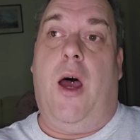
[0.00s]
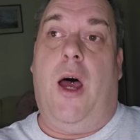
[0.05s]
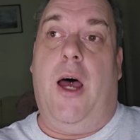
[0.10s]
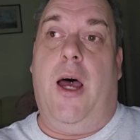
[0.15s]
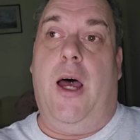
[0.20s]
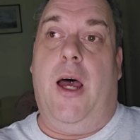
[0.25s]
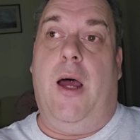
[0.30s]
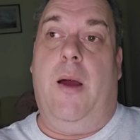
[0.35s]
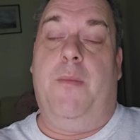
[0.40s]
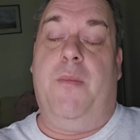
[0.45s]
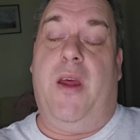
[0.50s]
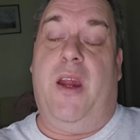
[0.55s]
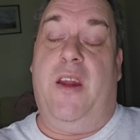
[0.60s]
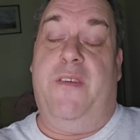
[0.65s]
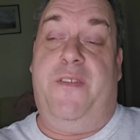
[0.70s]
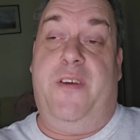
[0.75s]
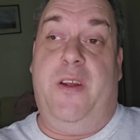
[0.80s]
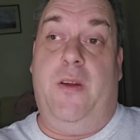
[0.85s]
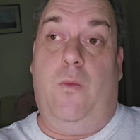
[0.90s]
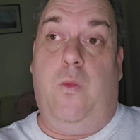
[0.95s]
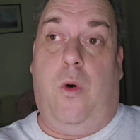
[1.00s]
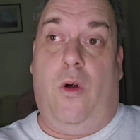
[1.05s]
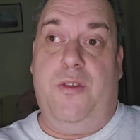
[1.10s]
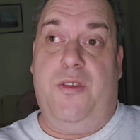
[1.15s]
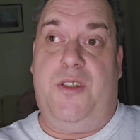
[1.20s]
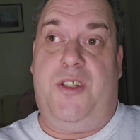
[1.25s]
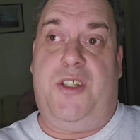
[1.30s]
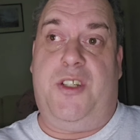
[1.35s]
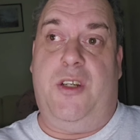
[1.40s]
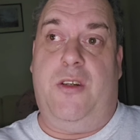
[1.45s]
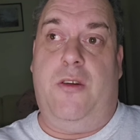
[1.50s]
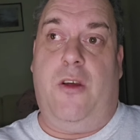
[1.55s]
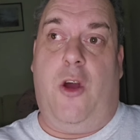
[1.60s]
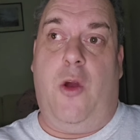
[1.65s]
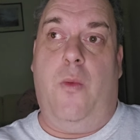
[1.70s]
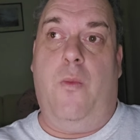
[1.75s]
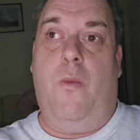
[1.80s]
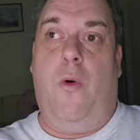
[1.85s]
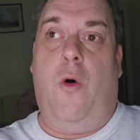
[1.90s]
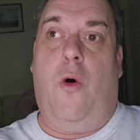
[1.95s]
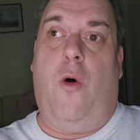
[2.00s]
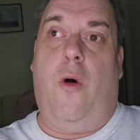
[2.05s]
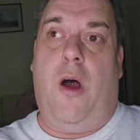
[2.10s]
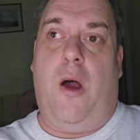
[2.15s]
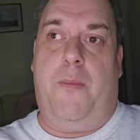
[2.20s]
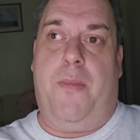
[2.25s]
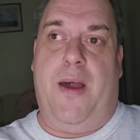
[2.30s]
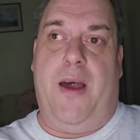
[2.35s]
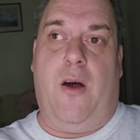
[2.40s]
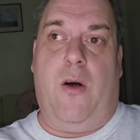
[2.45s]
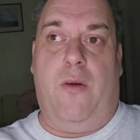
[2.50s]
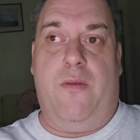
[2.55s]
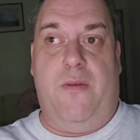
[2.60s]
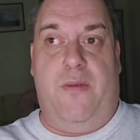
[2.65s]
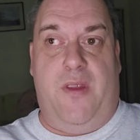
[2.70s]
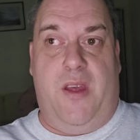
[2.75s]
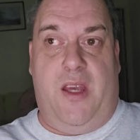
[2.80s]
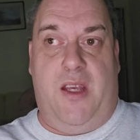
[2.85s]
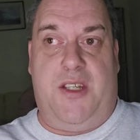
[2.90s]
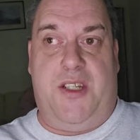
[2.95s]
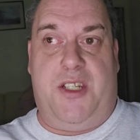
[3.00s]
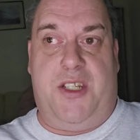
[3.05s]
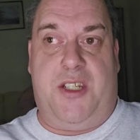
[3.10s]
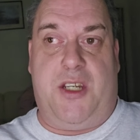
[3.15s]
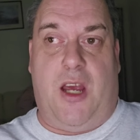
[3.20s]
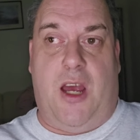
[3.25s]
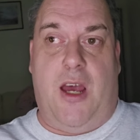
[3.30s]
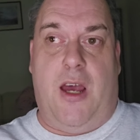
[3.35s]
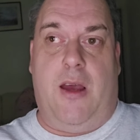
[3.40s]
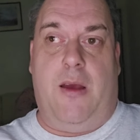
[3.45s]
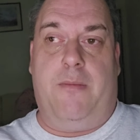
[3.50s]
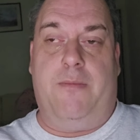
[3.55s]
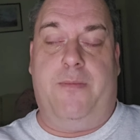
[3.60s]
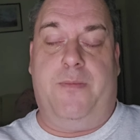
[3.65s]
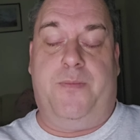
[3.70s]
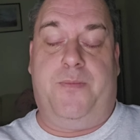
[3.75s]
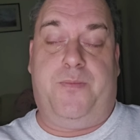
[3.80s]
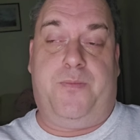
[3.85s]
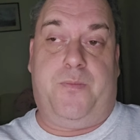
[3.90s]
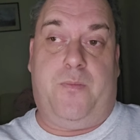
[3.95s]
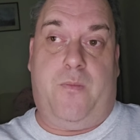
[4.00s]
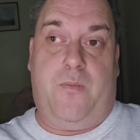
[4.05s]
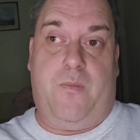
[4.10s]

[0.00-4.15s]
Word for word: um, and if you want to know more about this um,